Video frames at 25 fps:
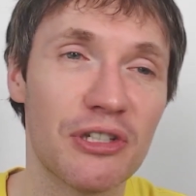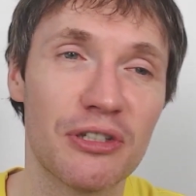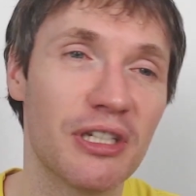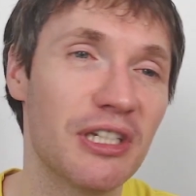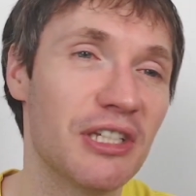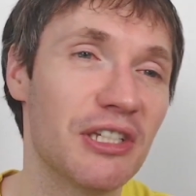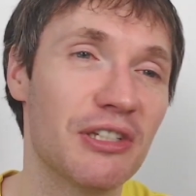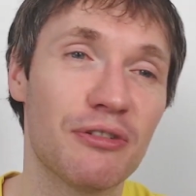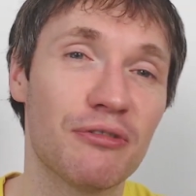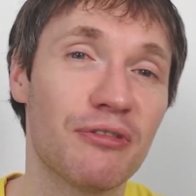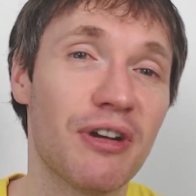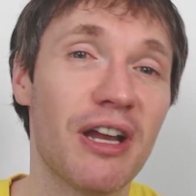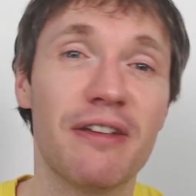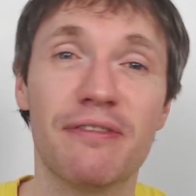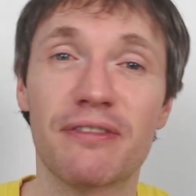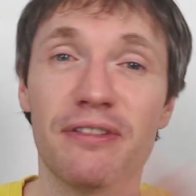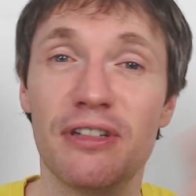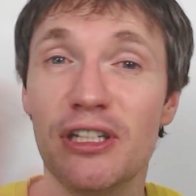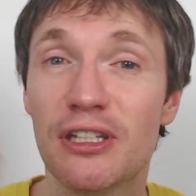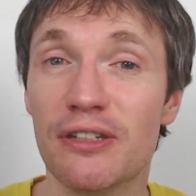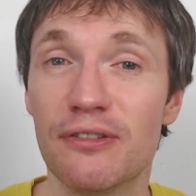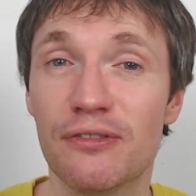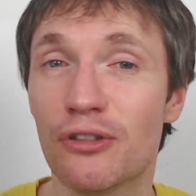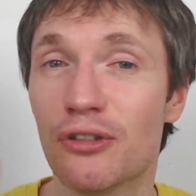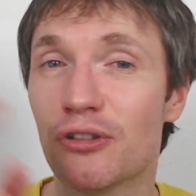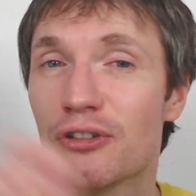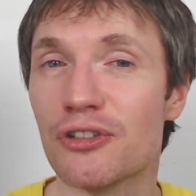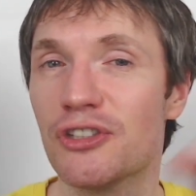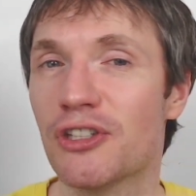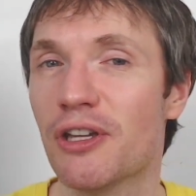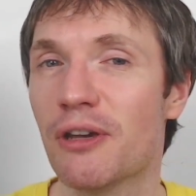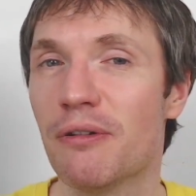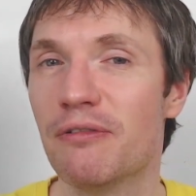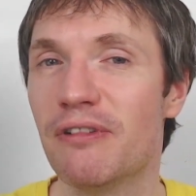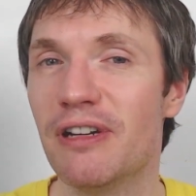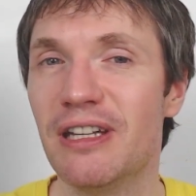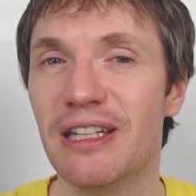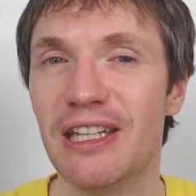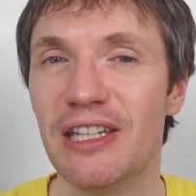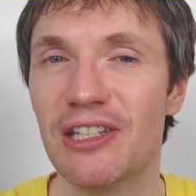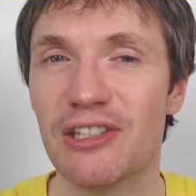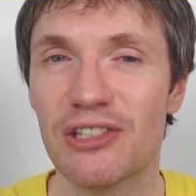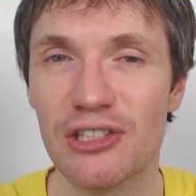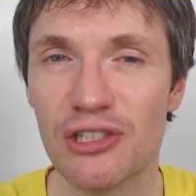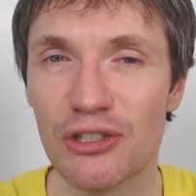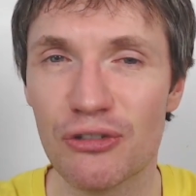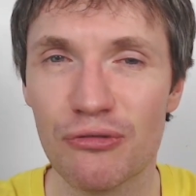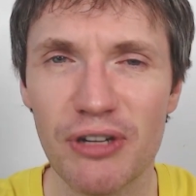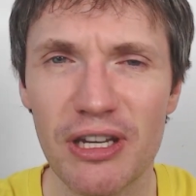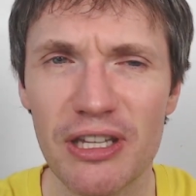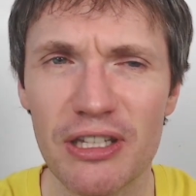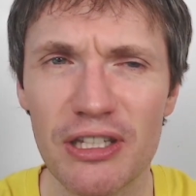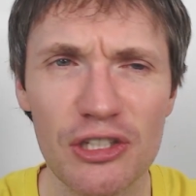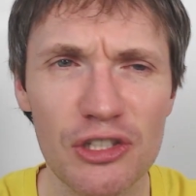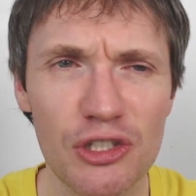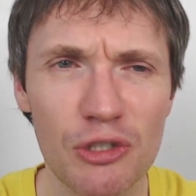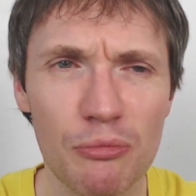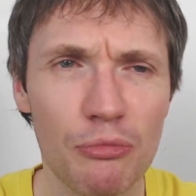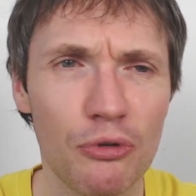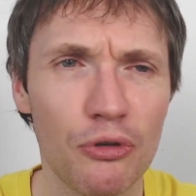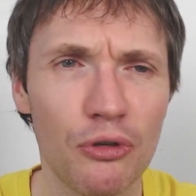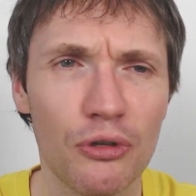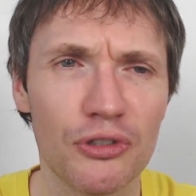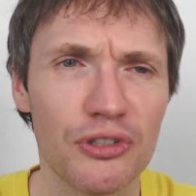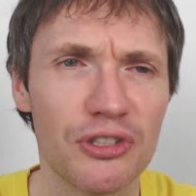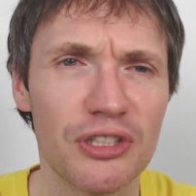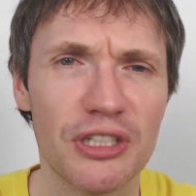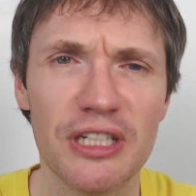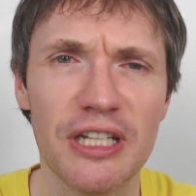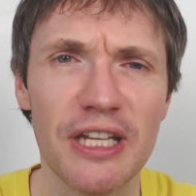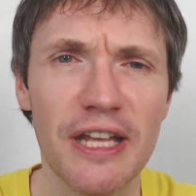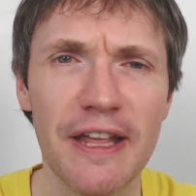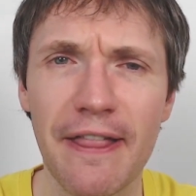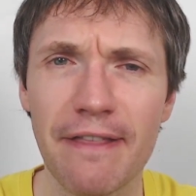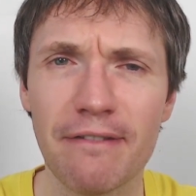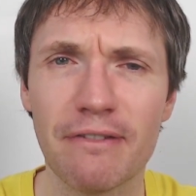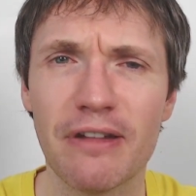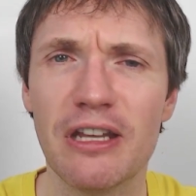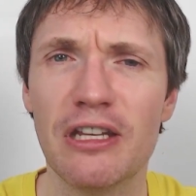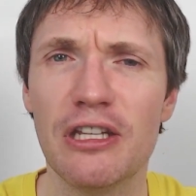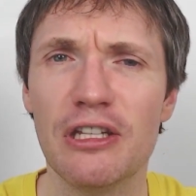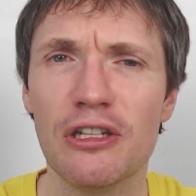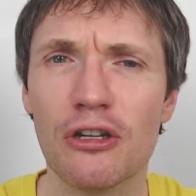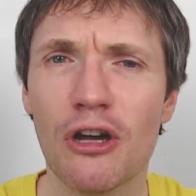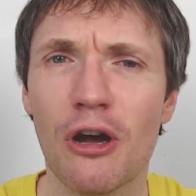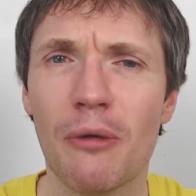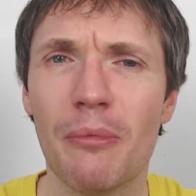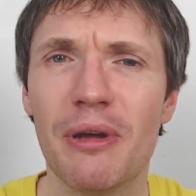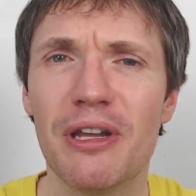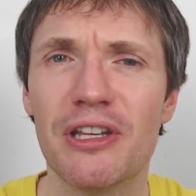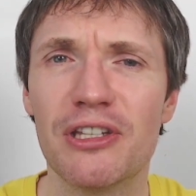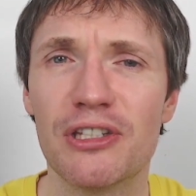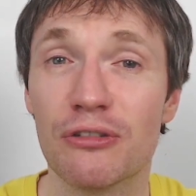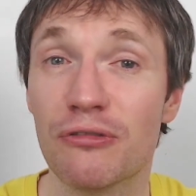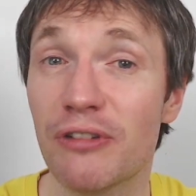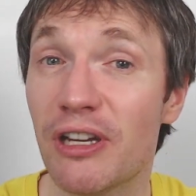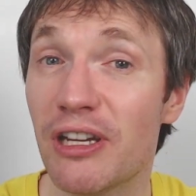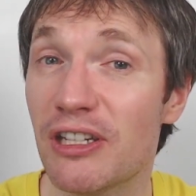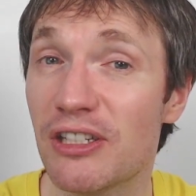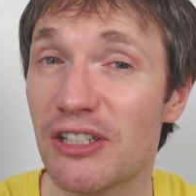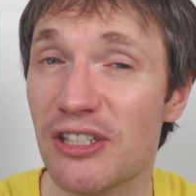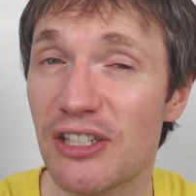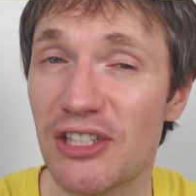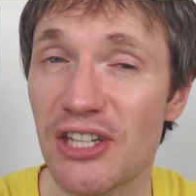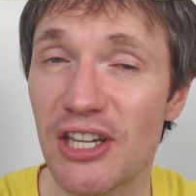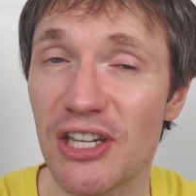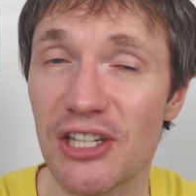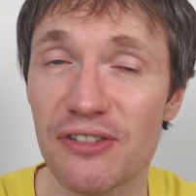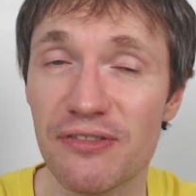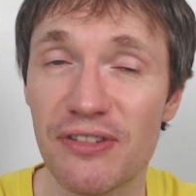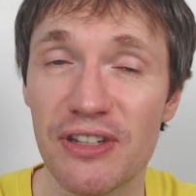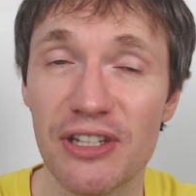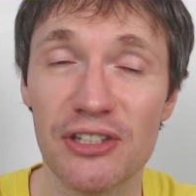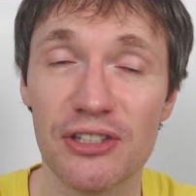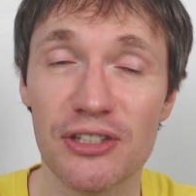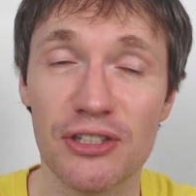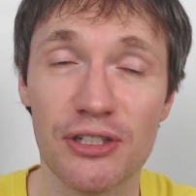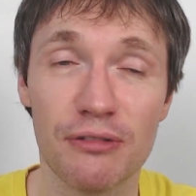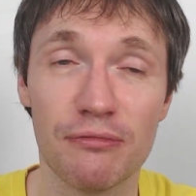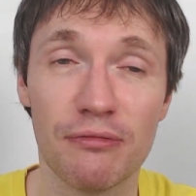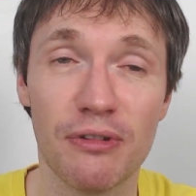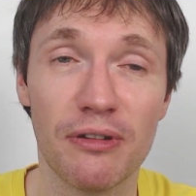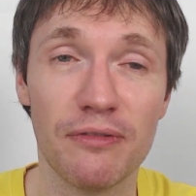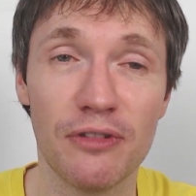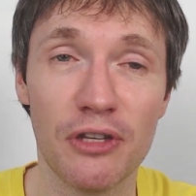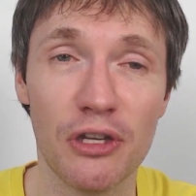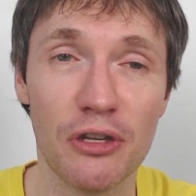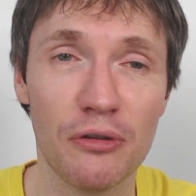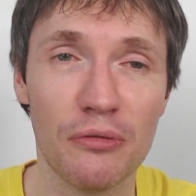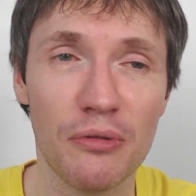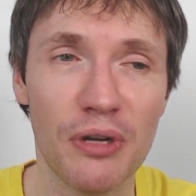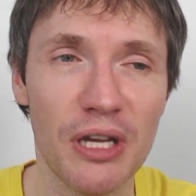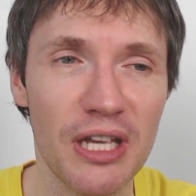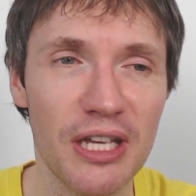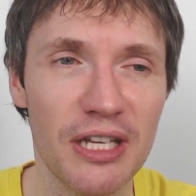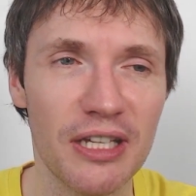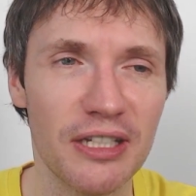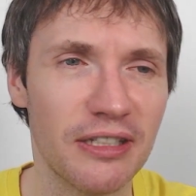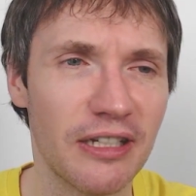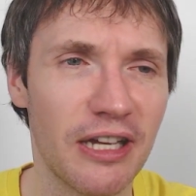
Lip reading: It's great that you've done so, really, isn't it? It's great that you support, and great that you comment, and great that you suggest things to review.